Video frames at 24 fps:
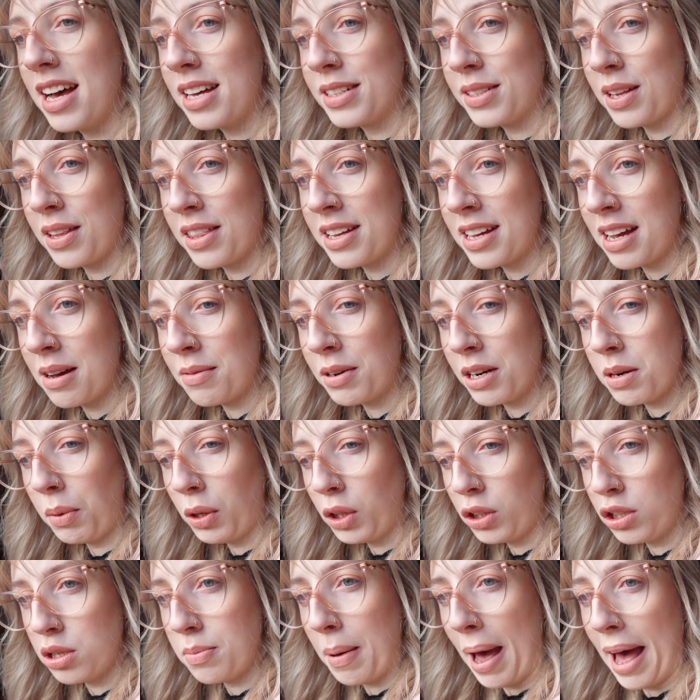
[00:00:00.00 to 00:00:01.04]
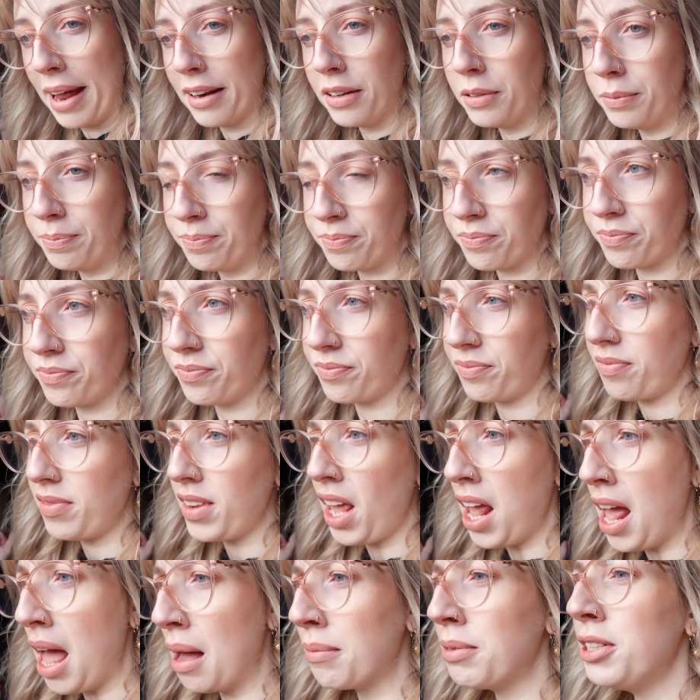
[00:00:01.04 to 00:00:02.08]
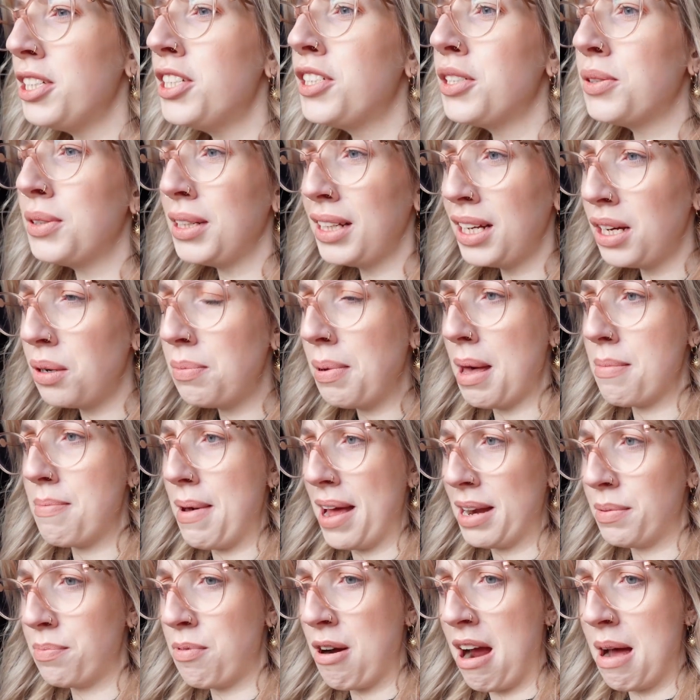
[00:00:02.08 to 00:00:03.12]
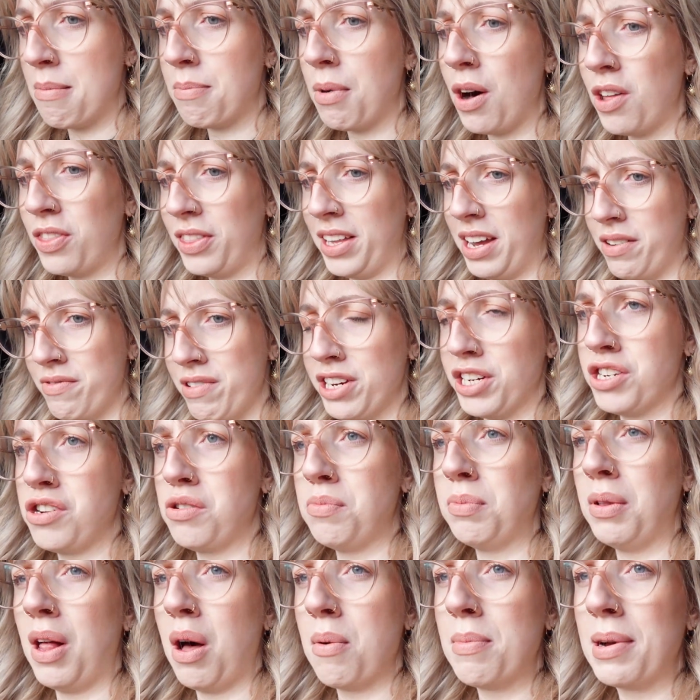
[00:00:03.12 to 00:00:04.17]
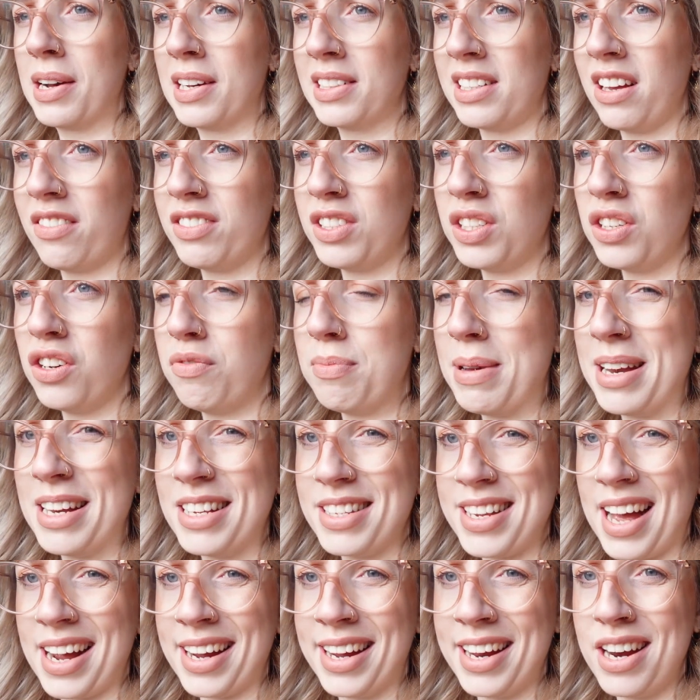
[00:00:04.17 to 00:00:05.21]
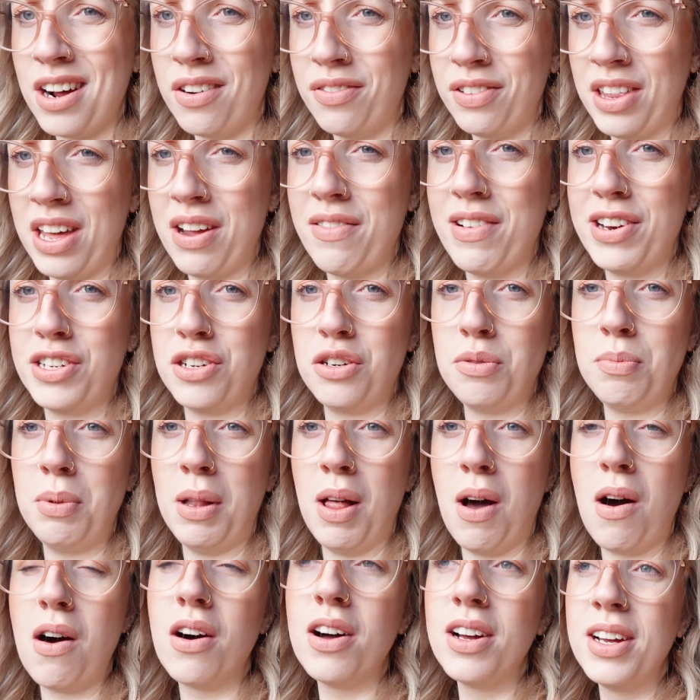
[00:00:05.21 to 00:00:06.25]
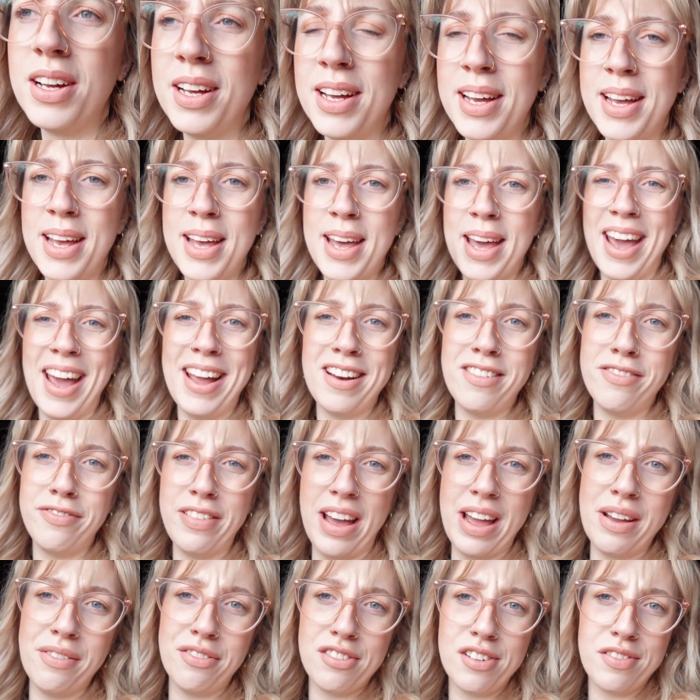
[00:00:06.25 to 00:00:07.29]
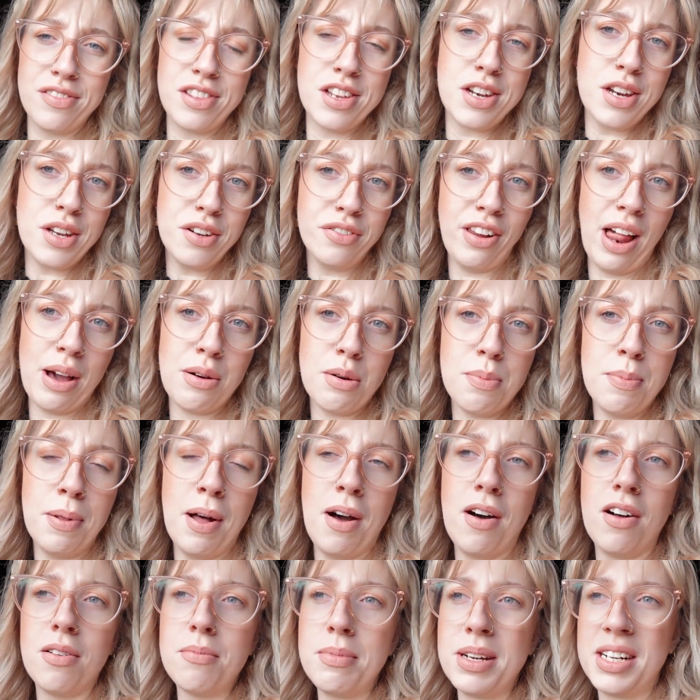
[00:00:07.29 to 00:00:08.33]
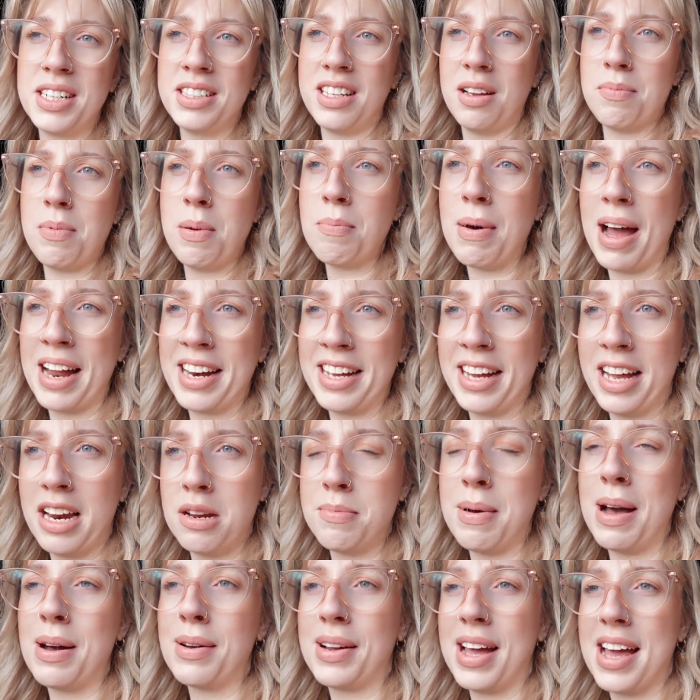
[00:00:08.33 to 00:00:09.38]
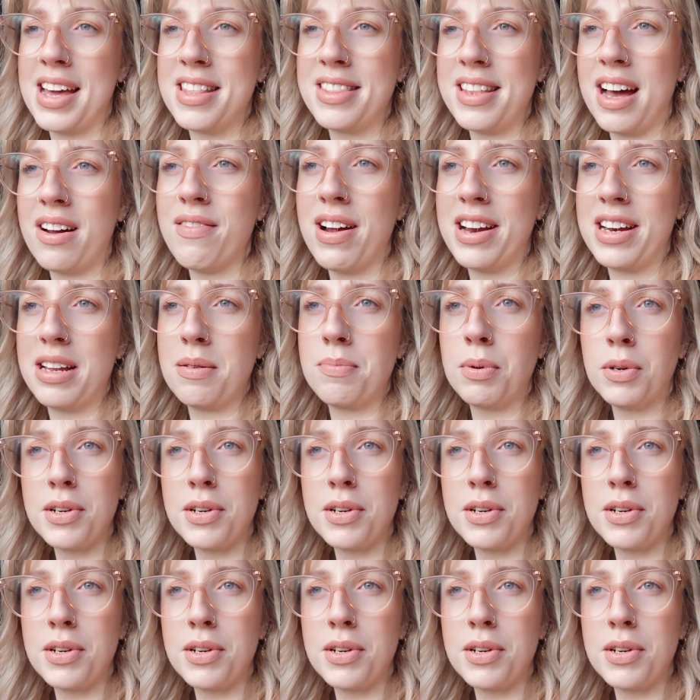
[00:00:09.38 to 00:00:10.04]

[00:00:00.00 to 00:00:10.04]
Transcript: So I think I'm going to mulch a bed. I'm going to do a little bit of bed prep on the original plot, because I've sort of been sacking off the original plot in favour of the new flower pot, because I've been panicking about getting that ready.